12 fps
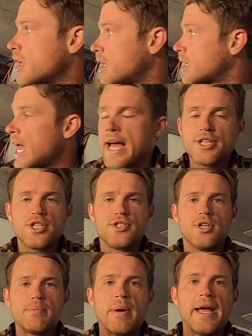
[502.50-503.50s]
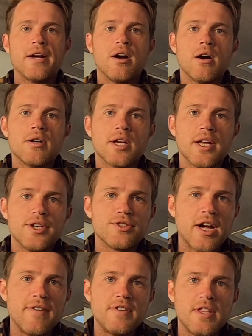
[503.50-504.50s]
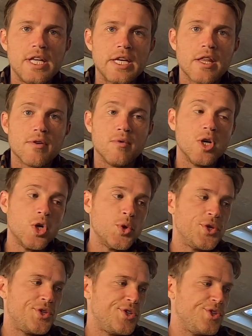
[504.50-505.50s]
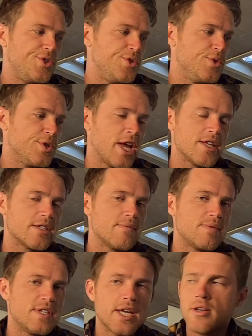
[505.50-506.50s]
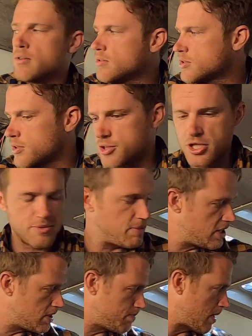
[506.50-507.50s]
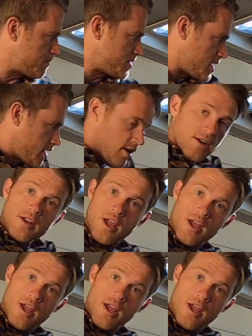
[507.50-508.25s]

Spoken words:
Kat just took my car to kind of drive to the end of the road to get some signal. So it's just me and the pups here.